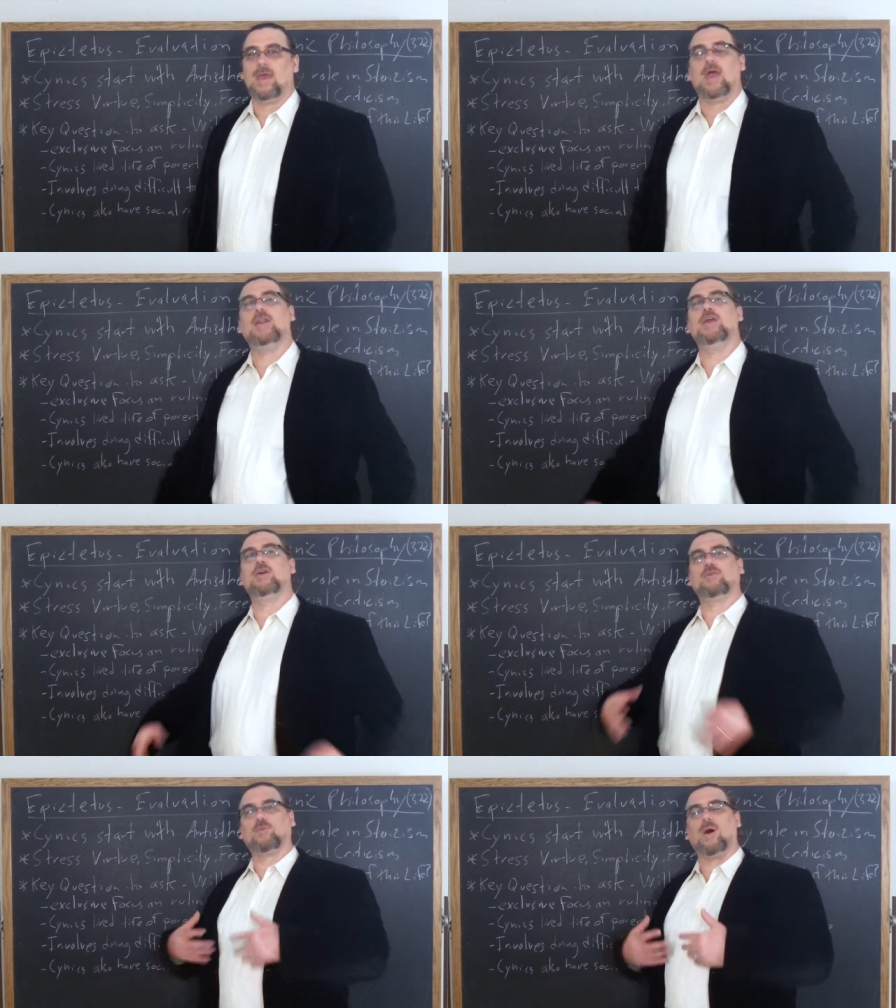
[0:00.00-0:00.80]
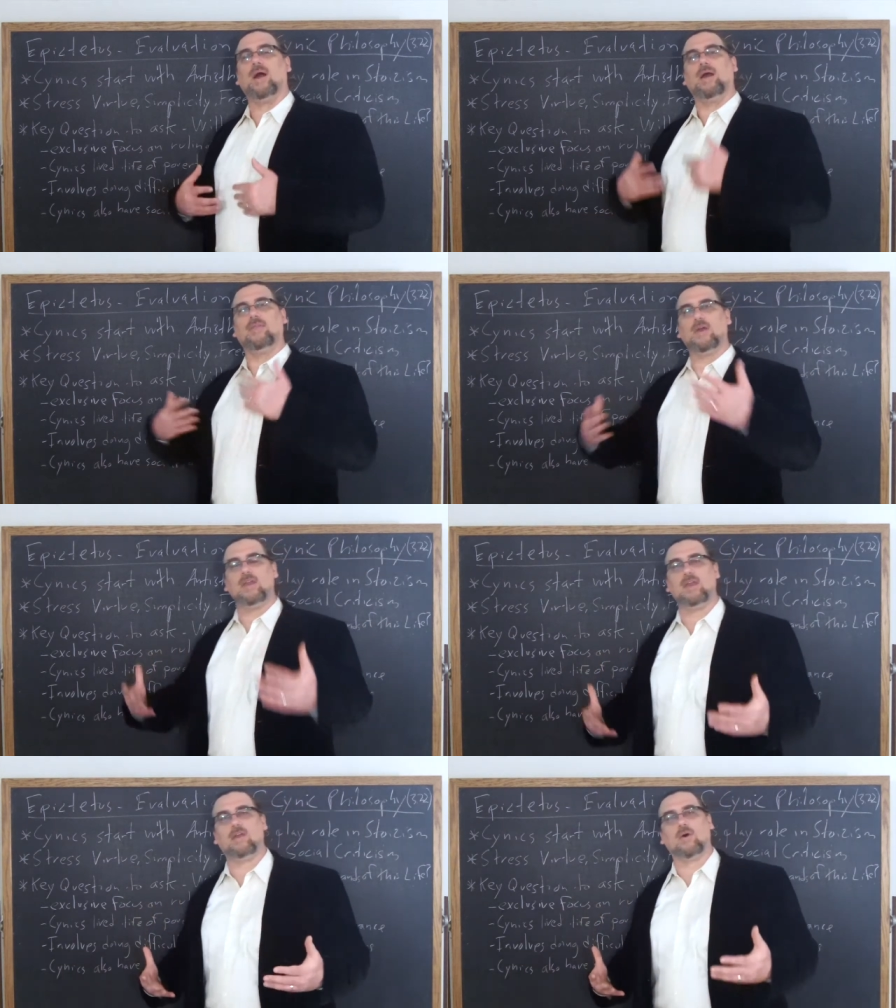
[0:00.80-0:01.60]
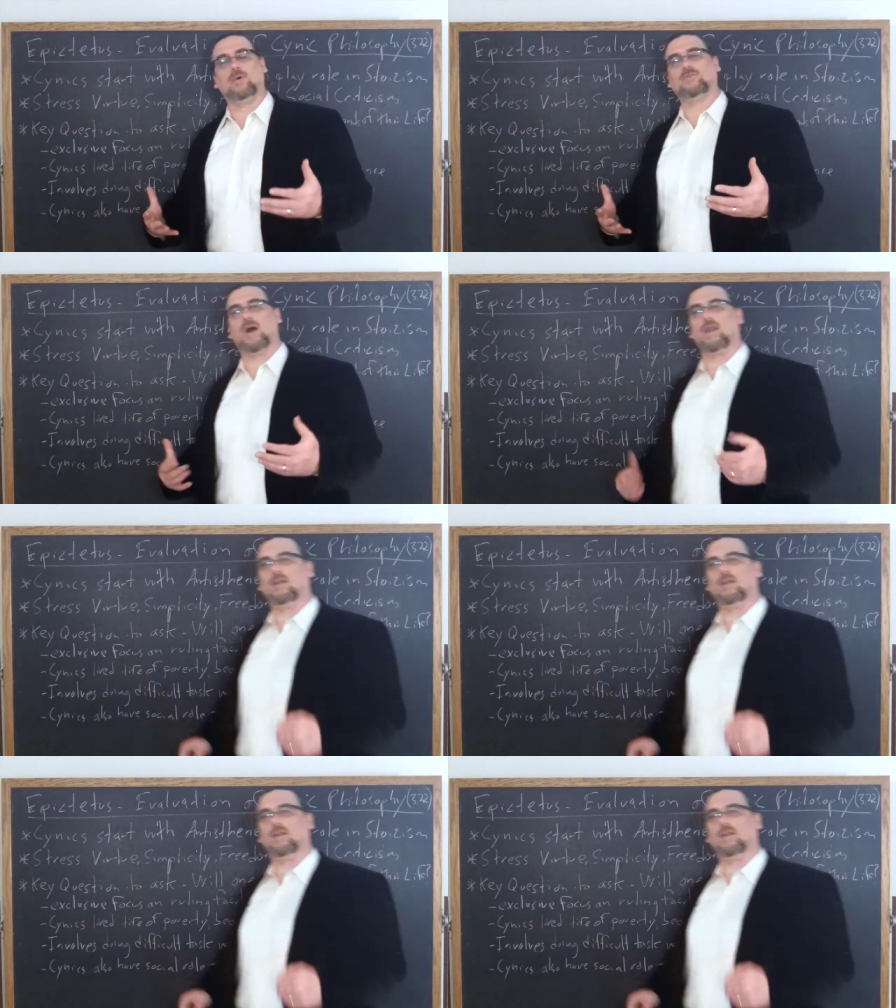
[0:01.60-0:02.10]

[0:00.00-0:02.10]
And here's why. And then he goes on